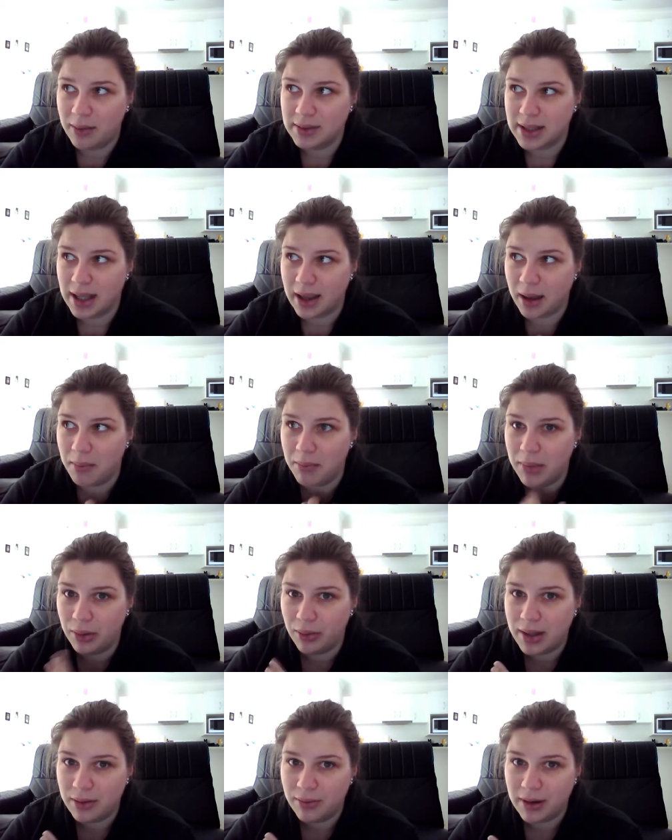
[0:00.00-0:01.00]
and it was like a
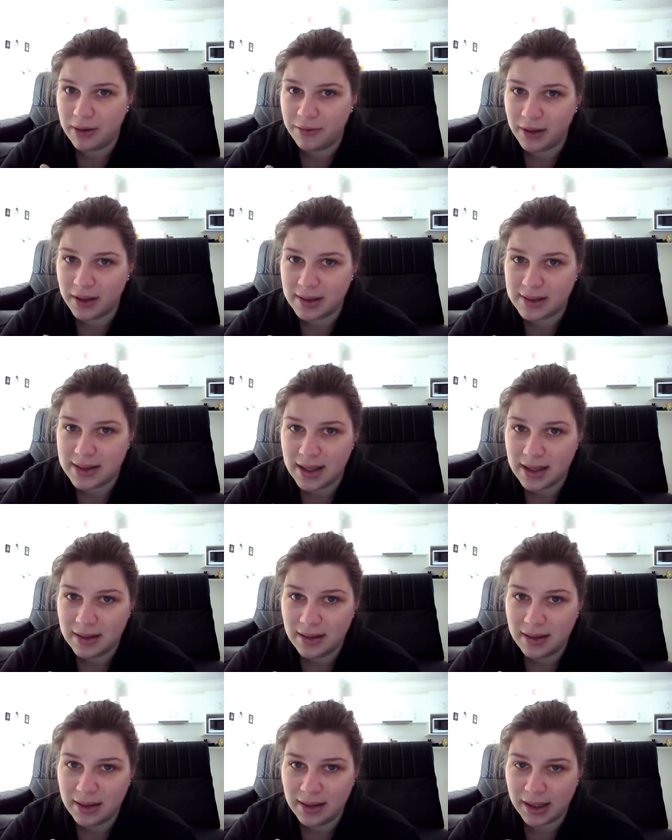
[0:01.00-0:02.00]
milky reflux
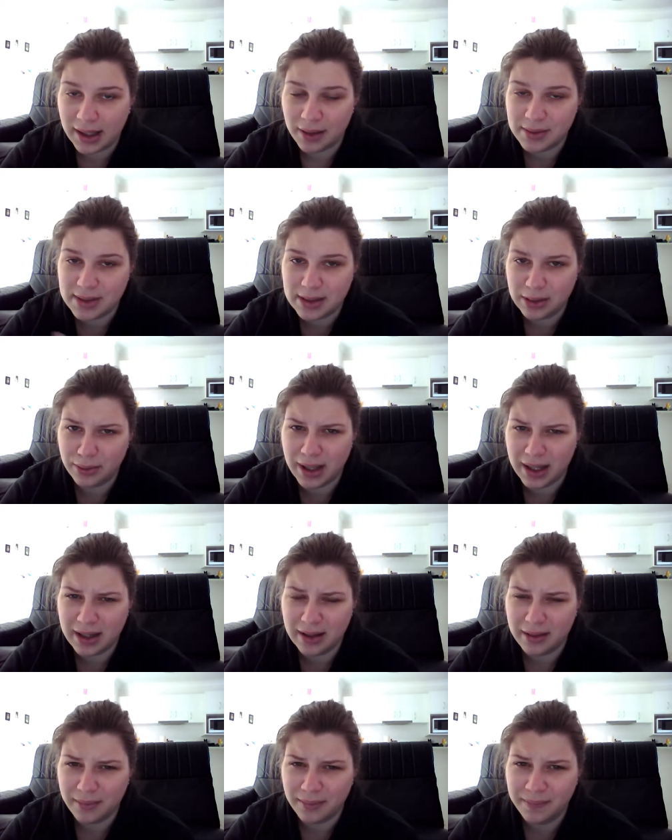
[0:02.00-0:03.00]
then. Like I was still
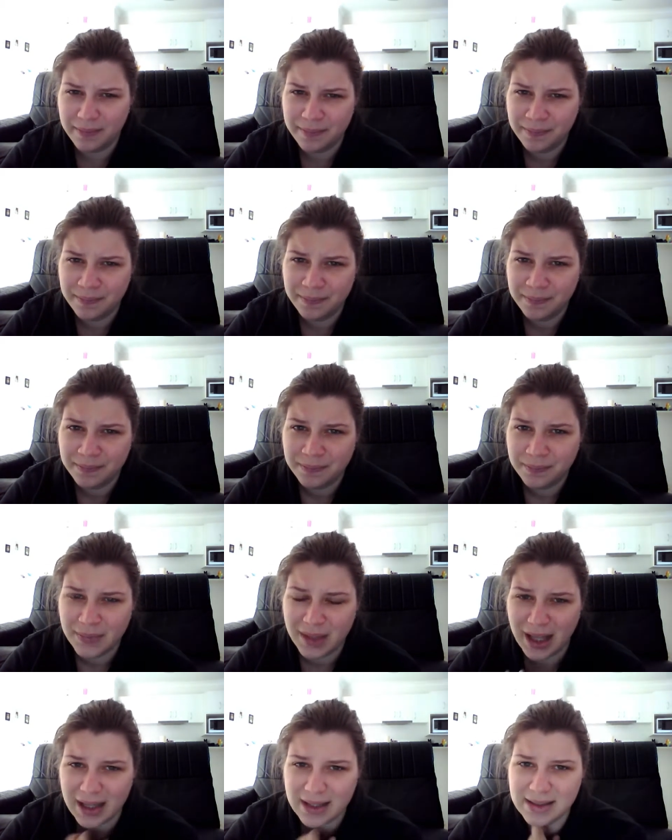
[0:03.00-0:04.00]
getting
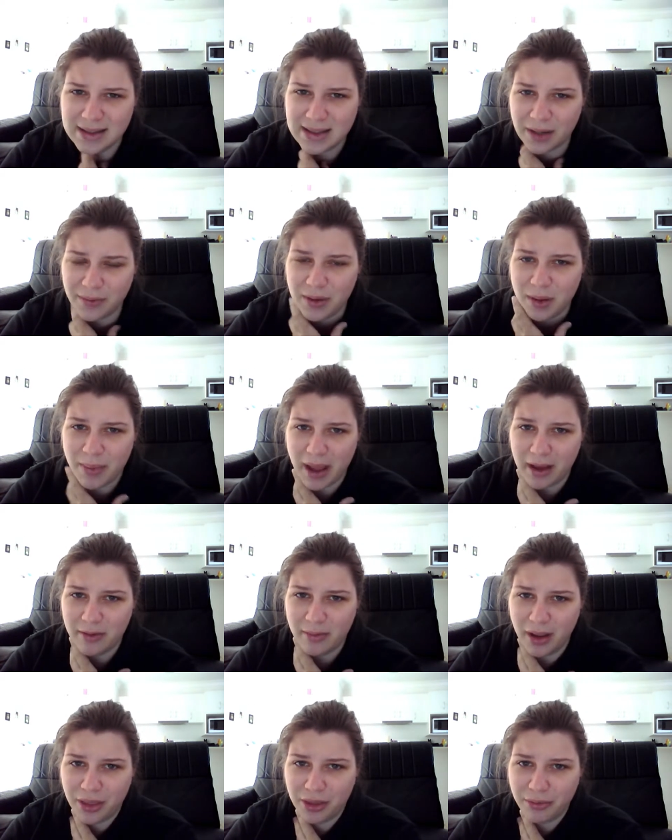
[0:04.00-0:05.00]
like stuff in the
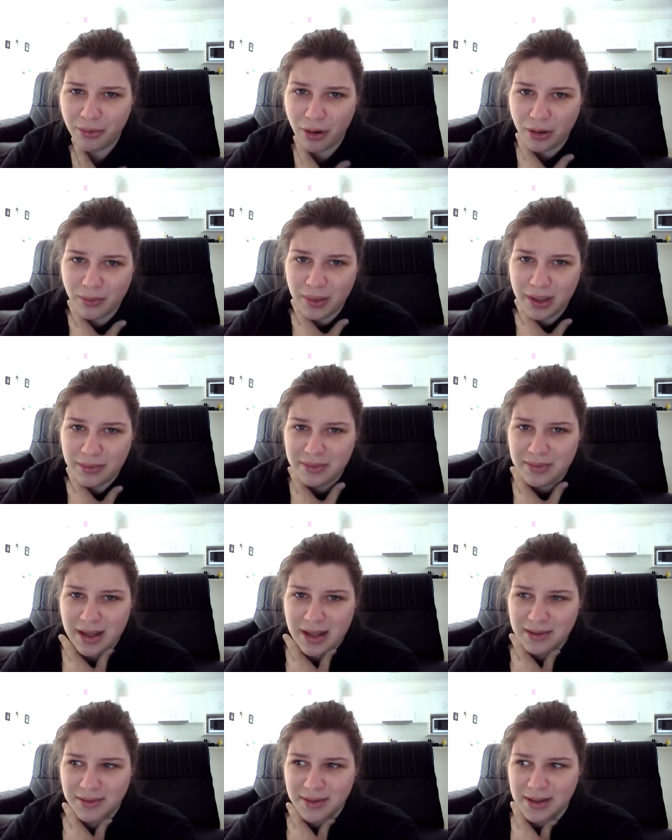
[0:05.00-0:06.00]
back of my throat, but
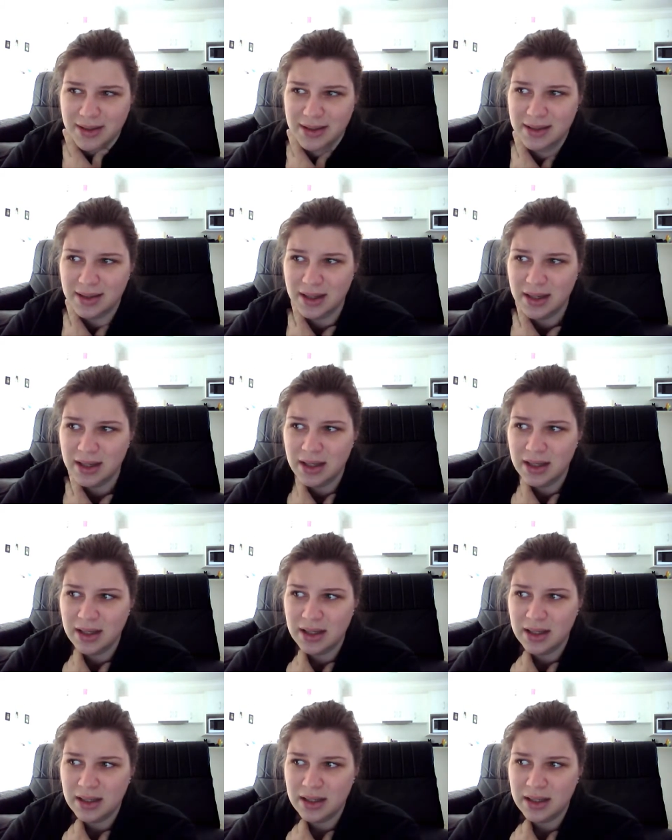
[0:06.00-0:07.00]
it, it was
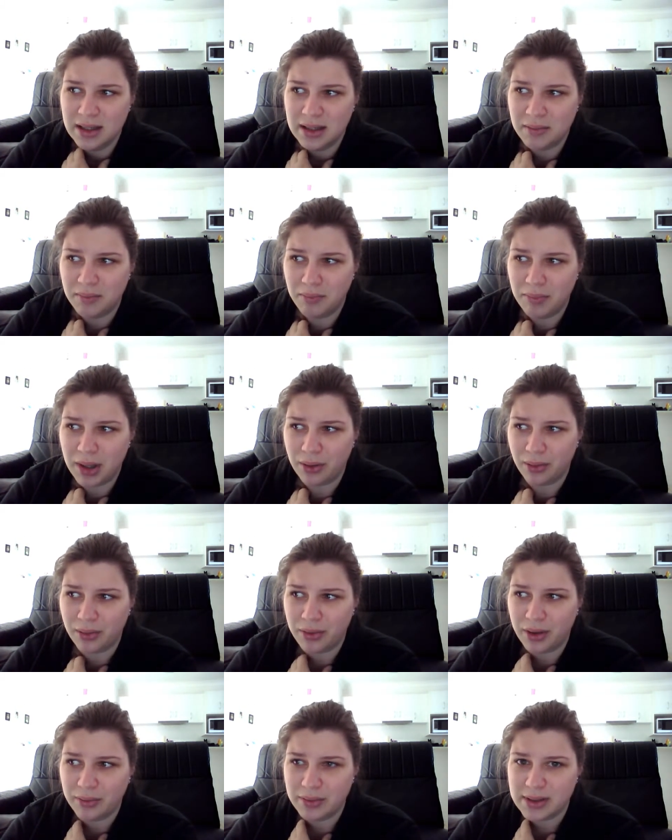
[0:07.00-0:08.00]

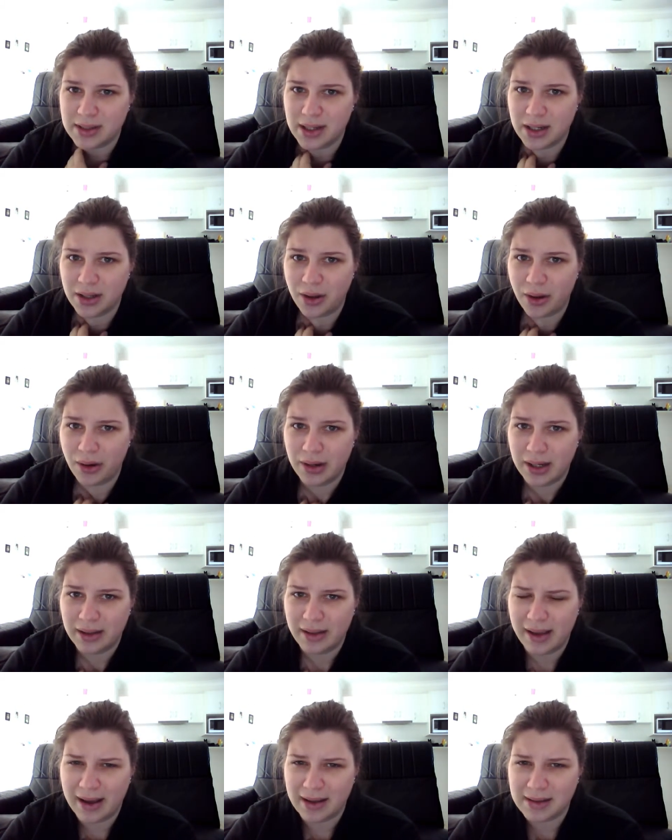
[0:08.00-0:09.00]
milk that was kind of
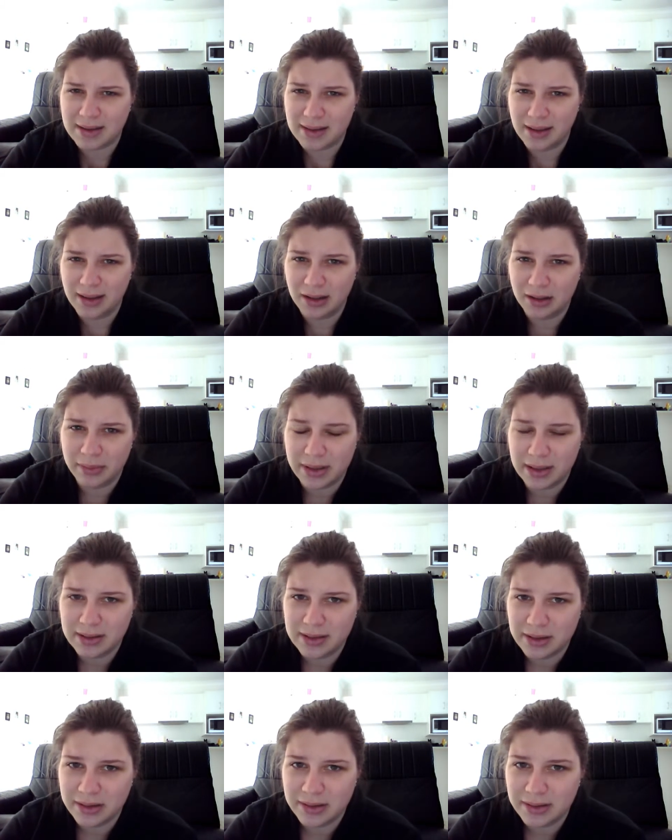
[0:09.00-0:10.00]
coating the acid a little
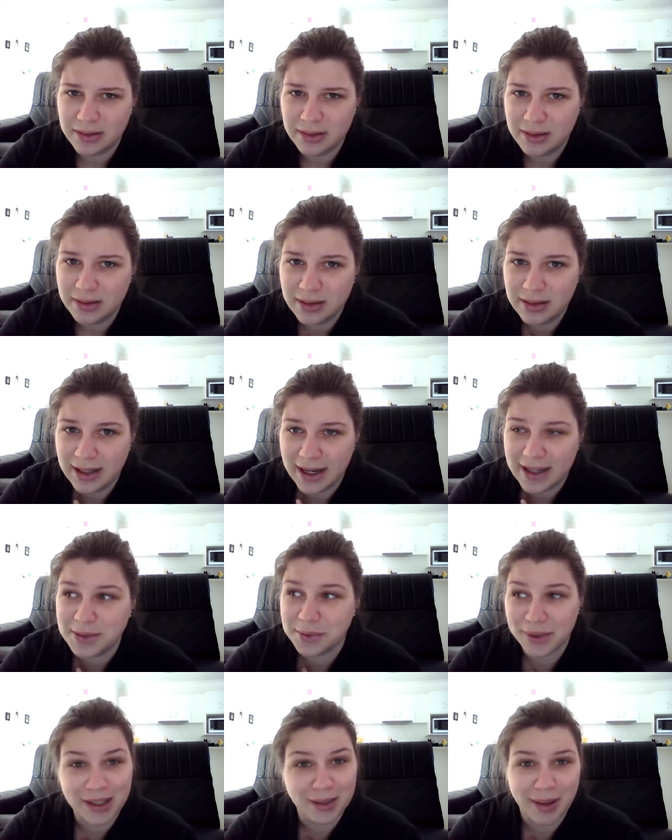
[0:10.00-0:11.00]
bit. So
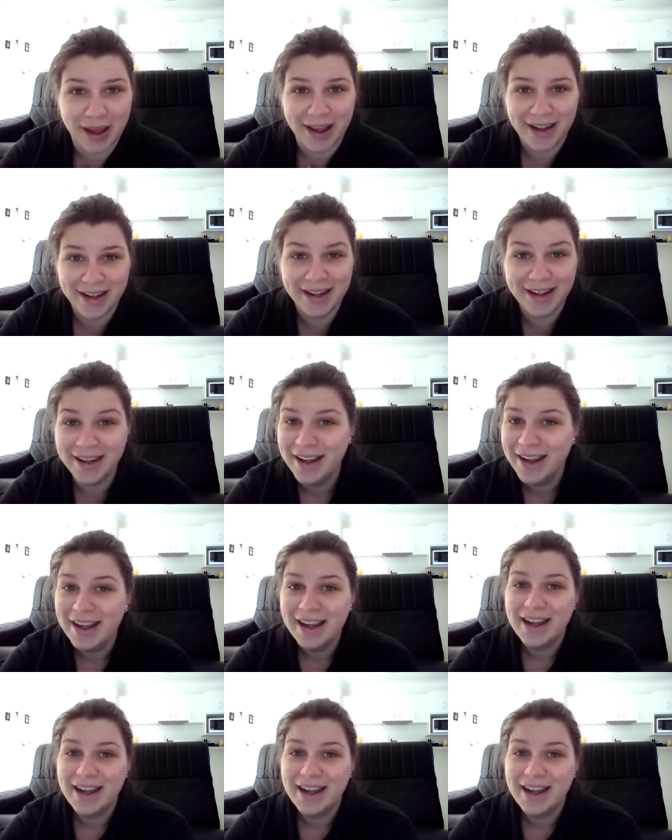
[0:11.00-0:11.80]
it's really bad.